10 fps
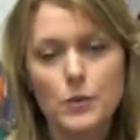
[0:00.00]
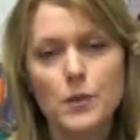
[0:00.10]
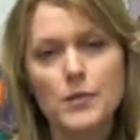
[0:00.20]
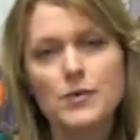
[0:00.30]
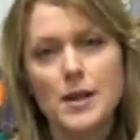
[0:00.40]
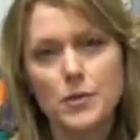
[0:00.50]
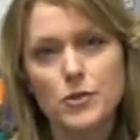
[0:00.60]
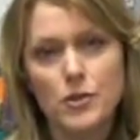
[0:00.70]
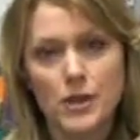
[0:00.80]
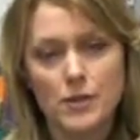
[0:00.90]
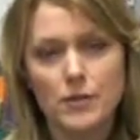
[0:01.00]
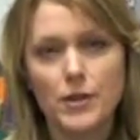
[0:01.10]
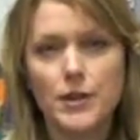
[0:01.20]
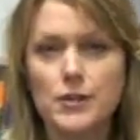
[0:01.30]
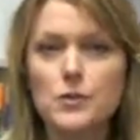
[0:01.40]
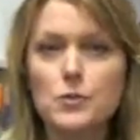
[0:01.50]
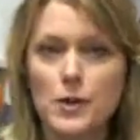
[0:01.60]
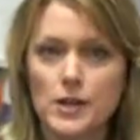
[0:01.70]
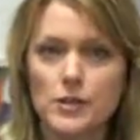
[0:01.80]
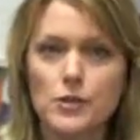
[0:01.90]
we have demonstrated various
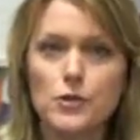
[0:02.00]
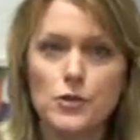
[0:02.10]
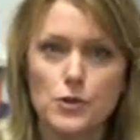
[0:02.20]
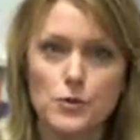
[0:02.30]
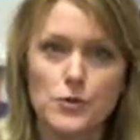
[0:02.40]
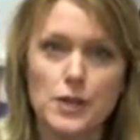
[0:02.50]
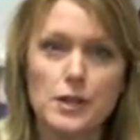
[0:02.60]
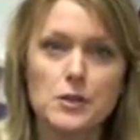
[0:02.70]
ways that your students can